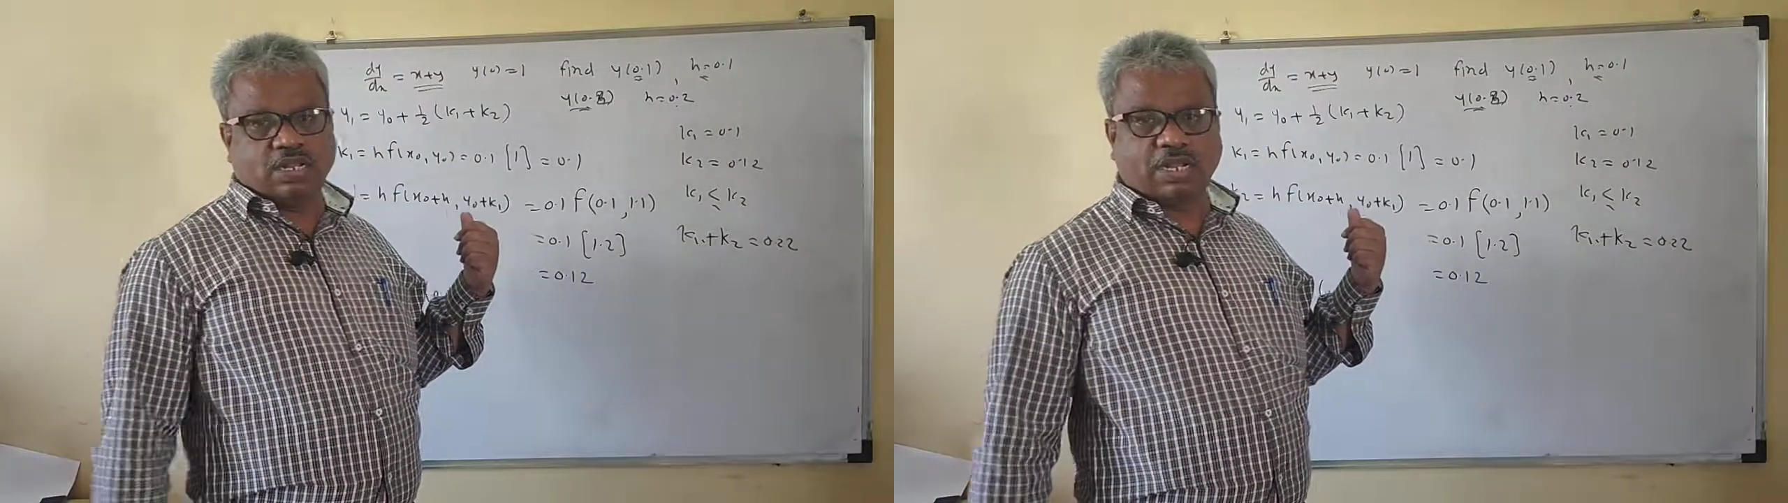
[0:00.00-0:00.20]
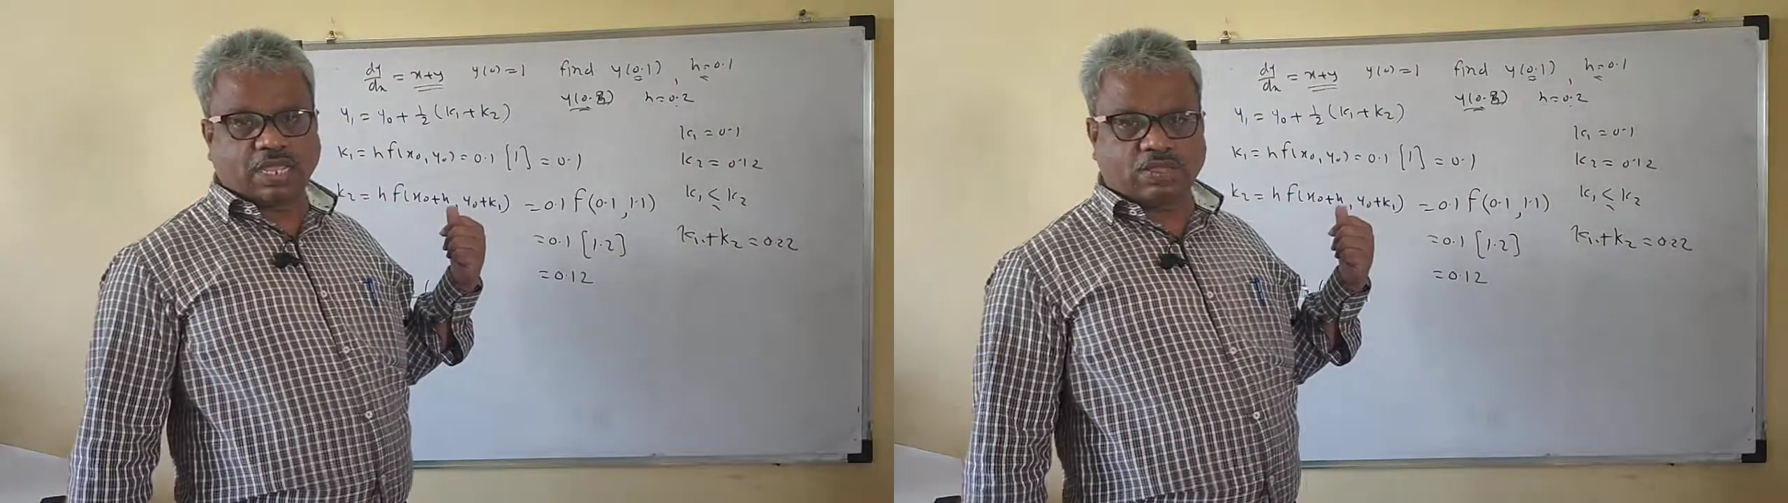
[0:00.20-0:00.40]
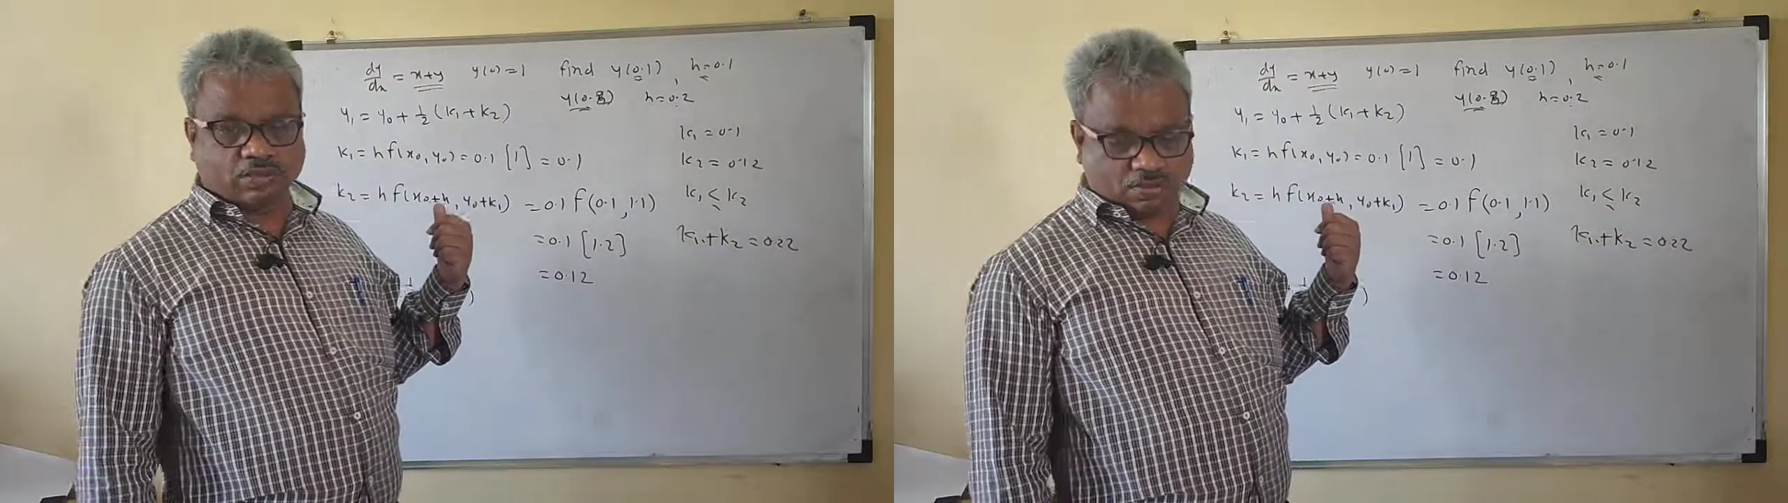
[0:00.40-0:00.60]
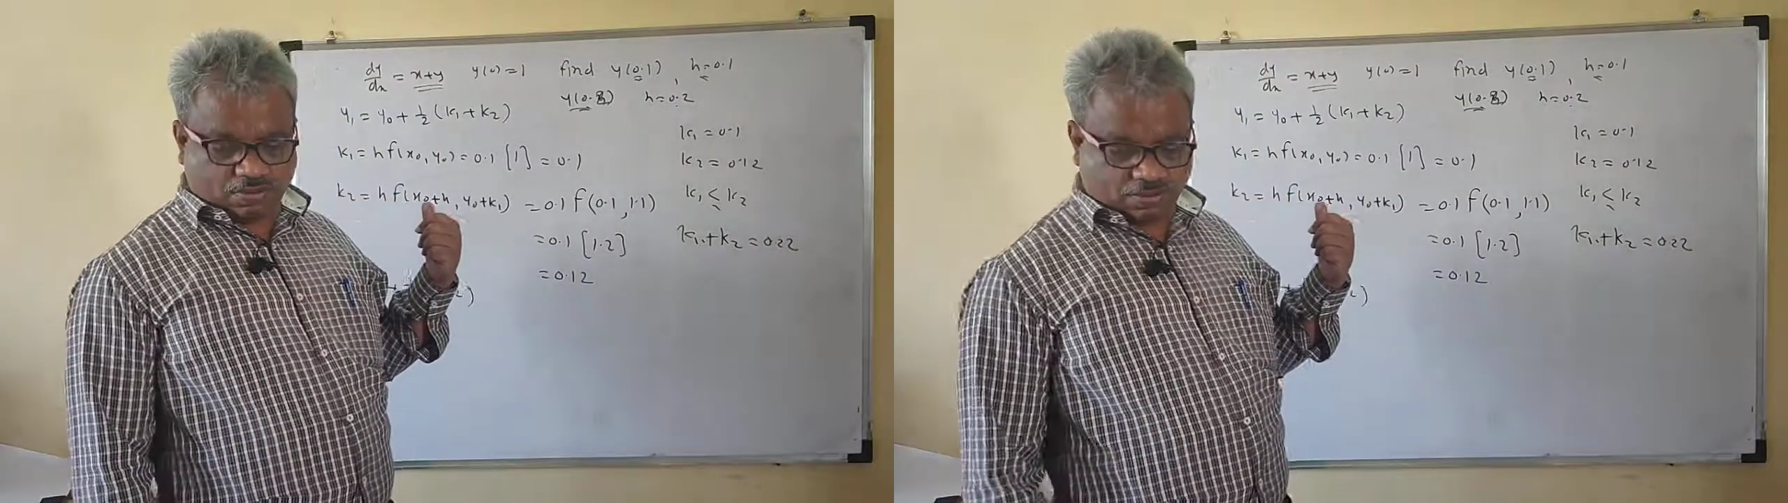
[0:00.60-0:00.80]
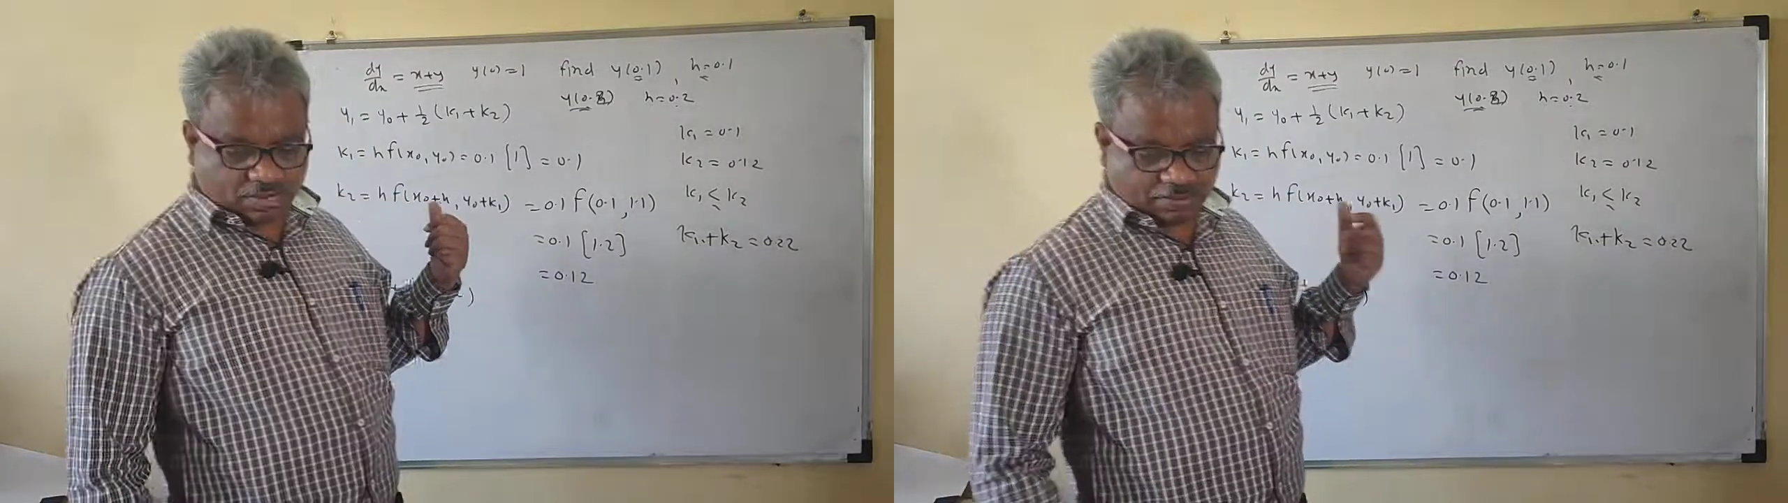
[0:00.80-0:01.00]
Thank
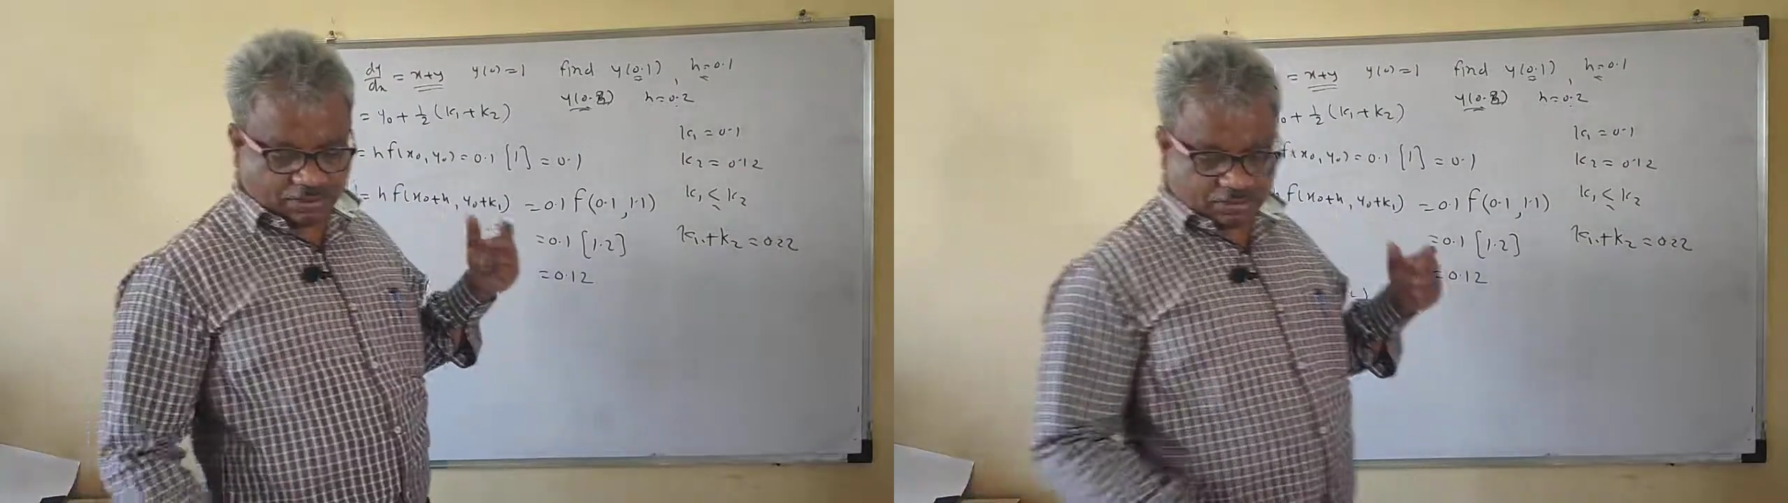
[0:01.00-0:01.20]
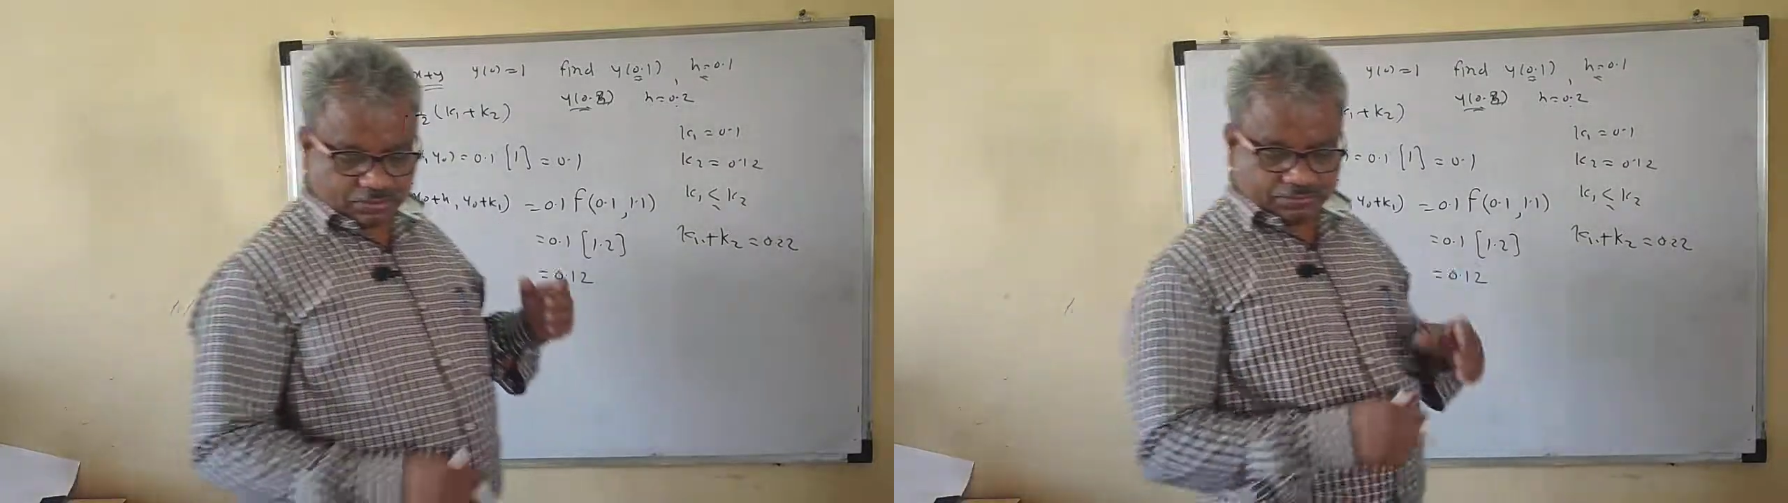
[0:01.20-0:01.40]
you very much.